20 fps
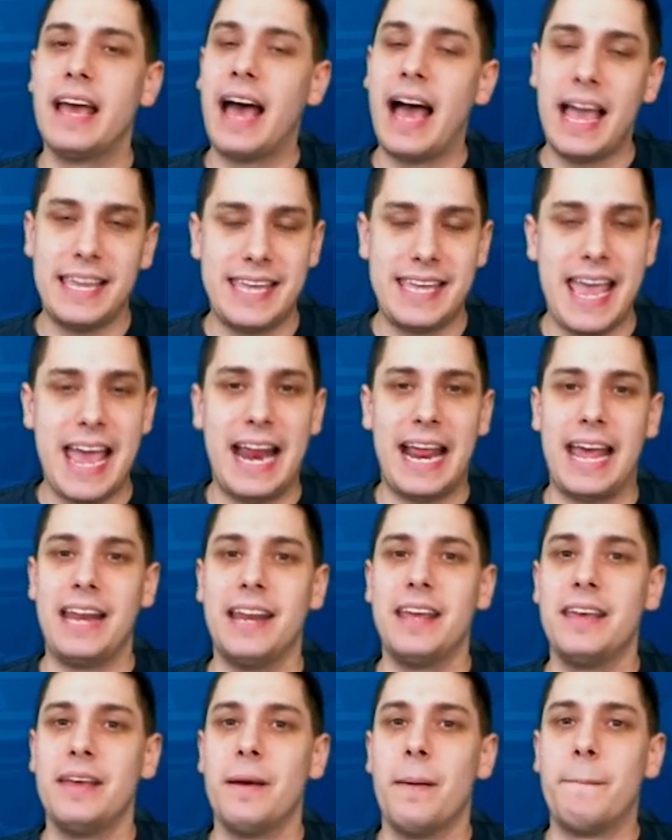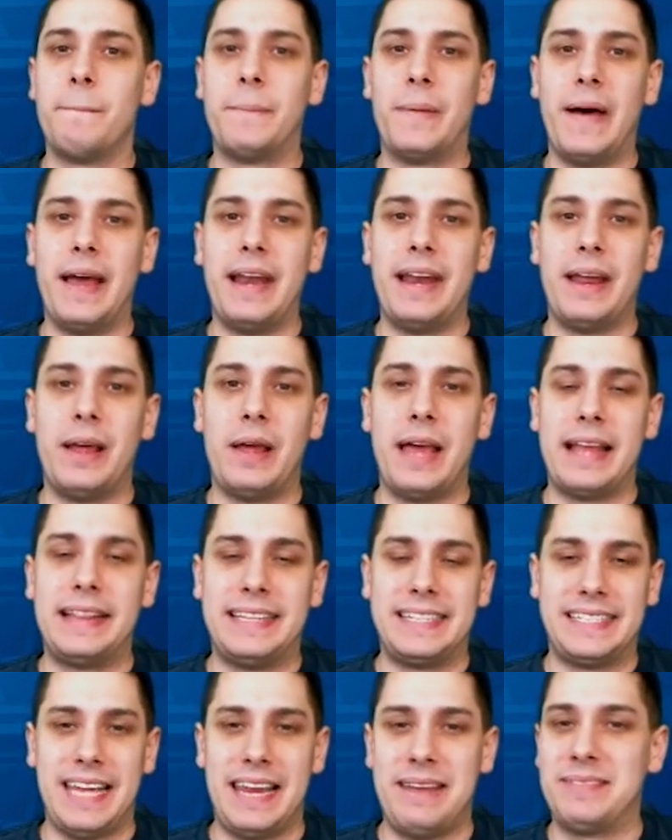I get it, but at
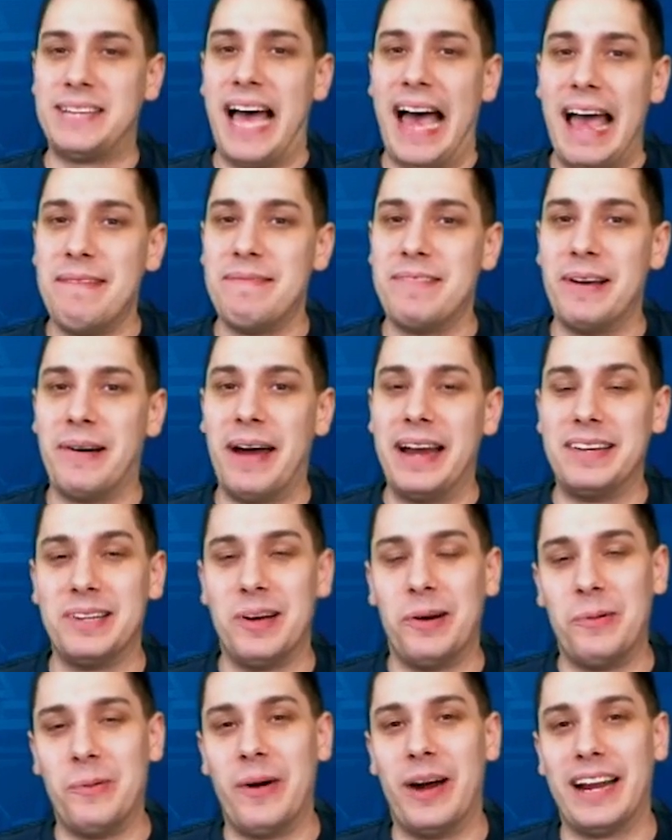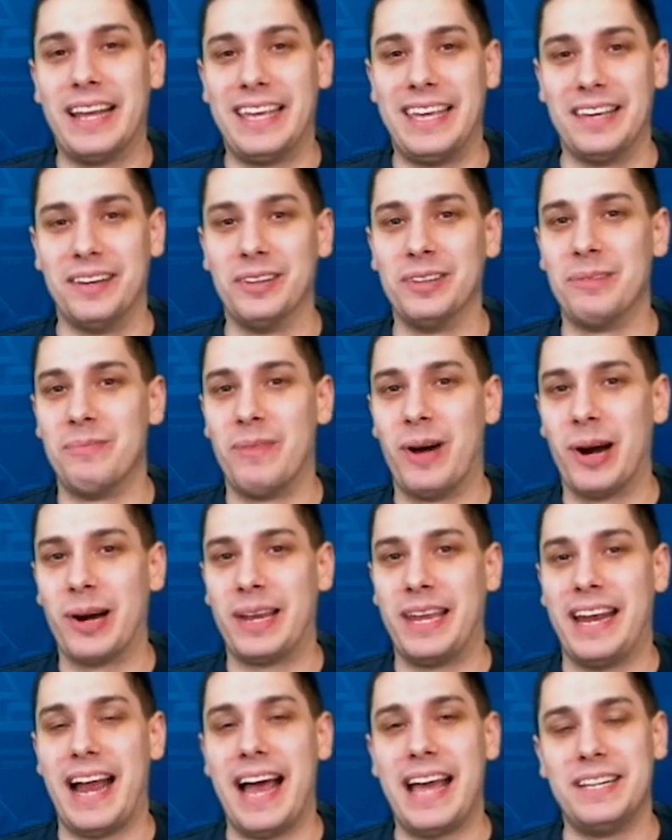the same time, though, I don't want to kill the
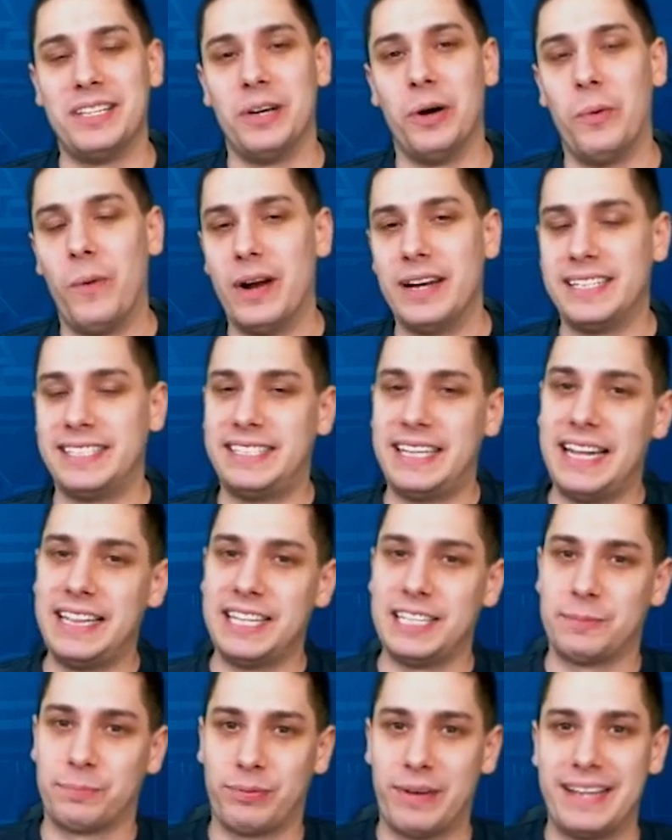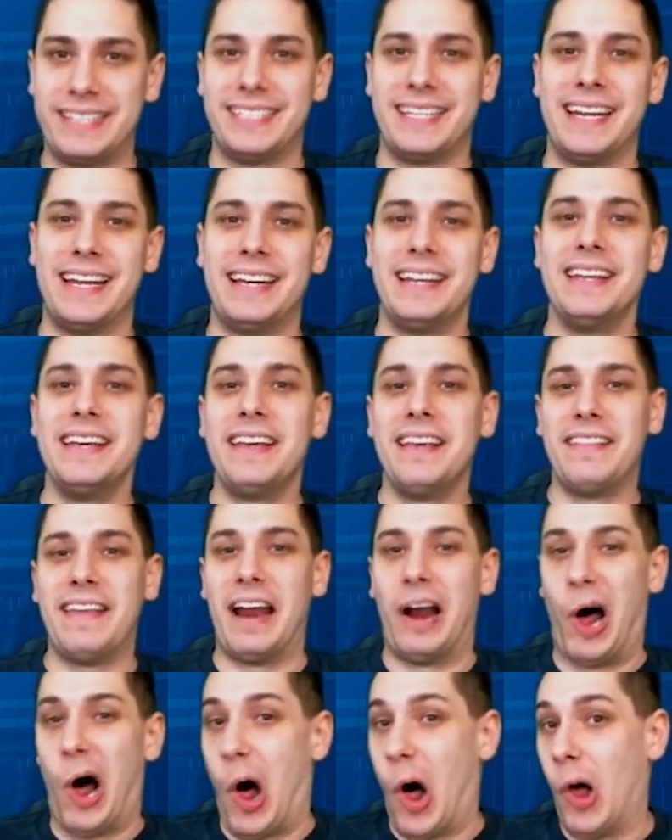market. I don't want to set this precedent
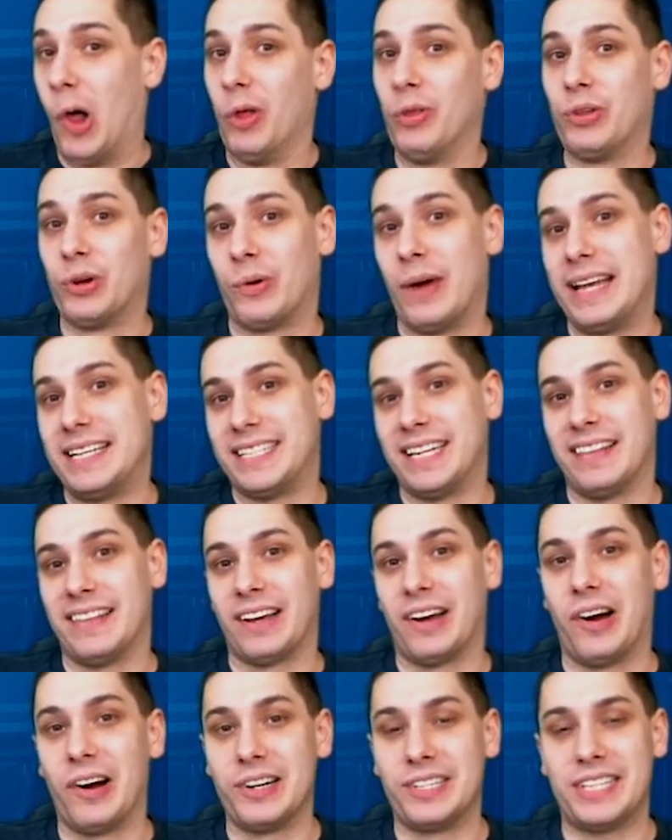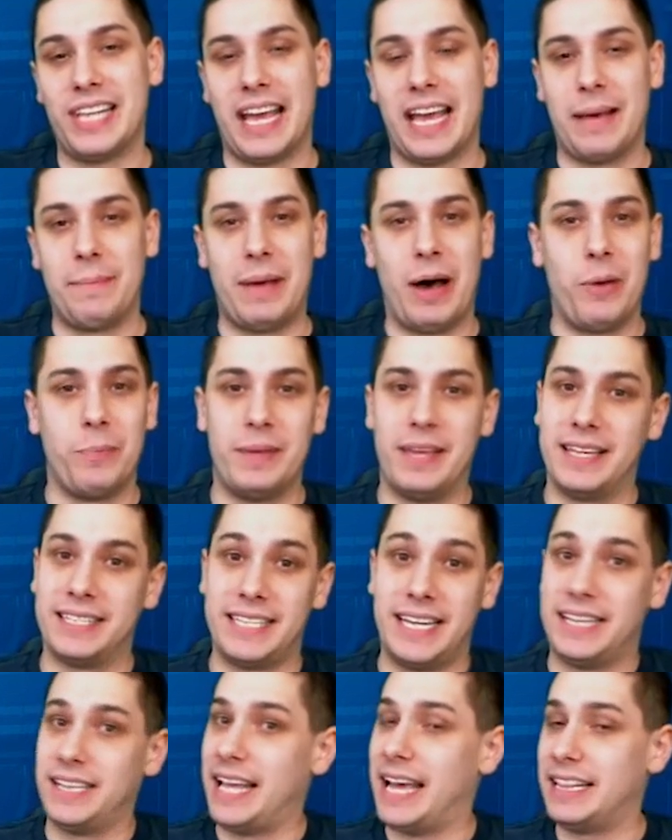that all the rest of the cards that come out,
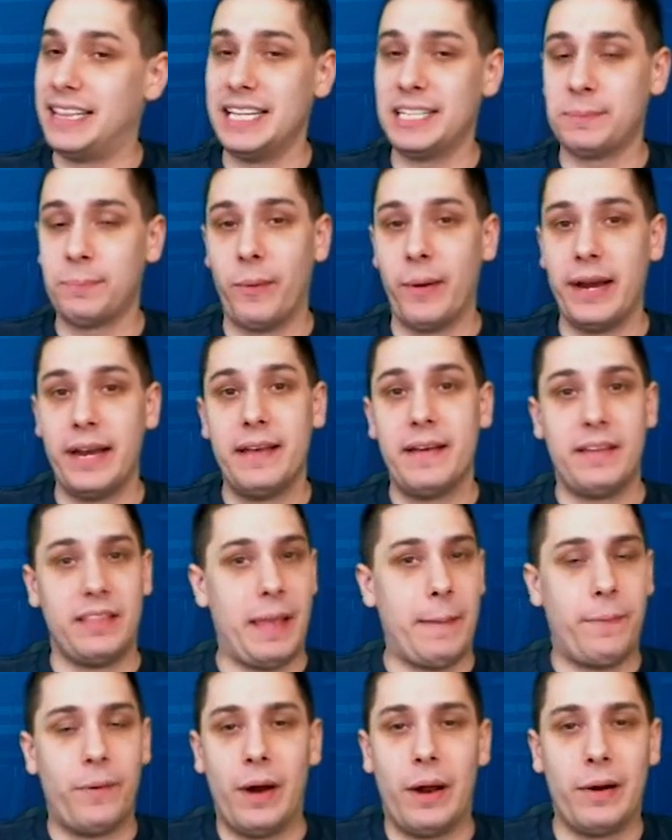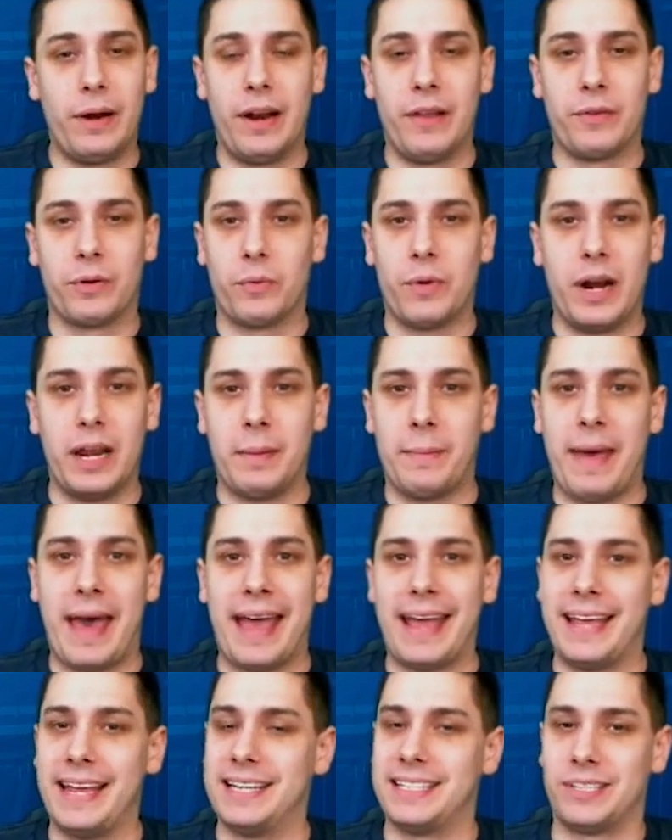because at, at this point, they put out another running
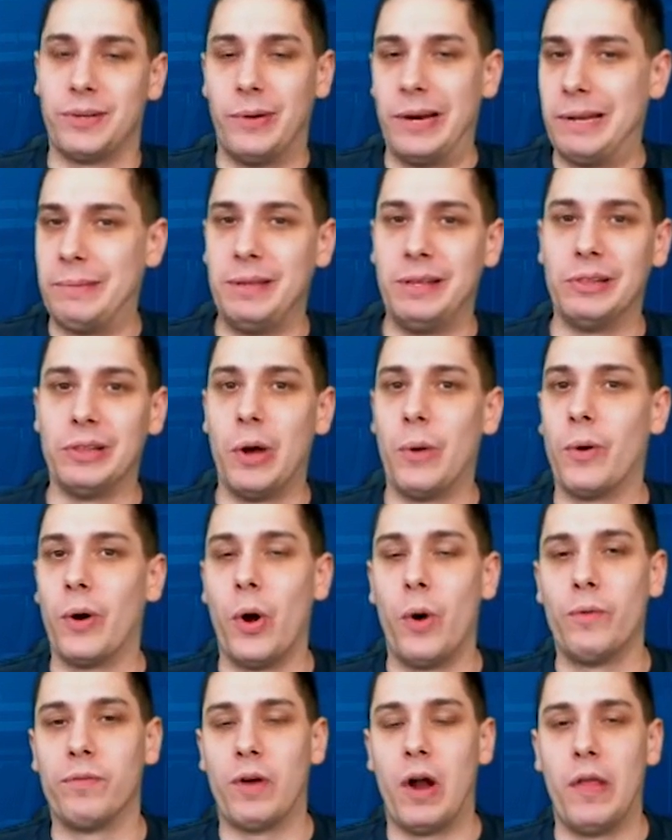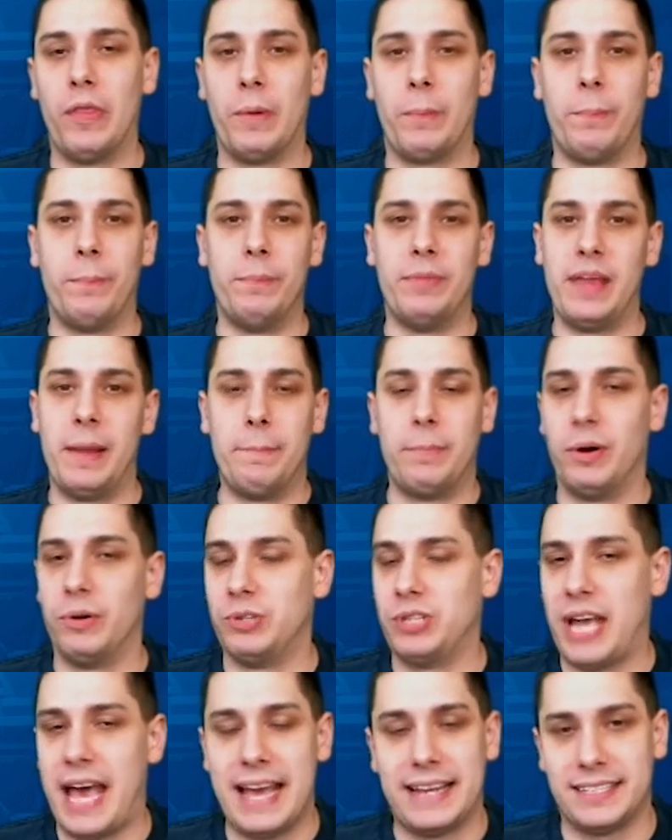back, it's going to be lower overall the, than
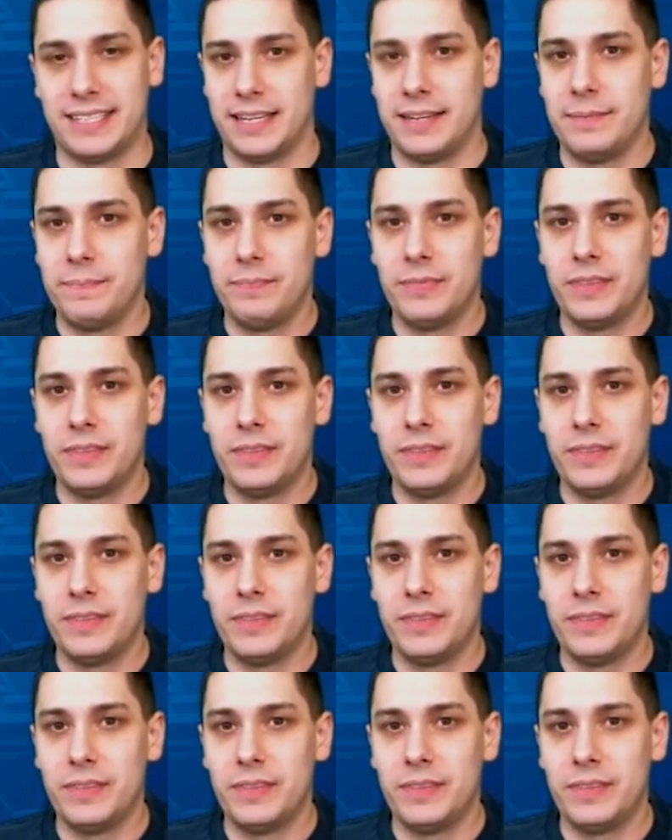Bo Jackson.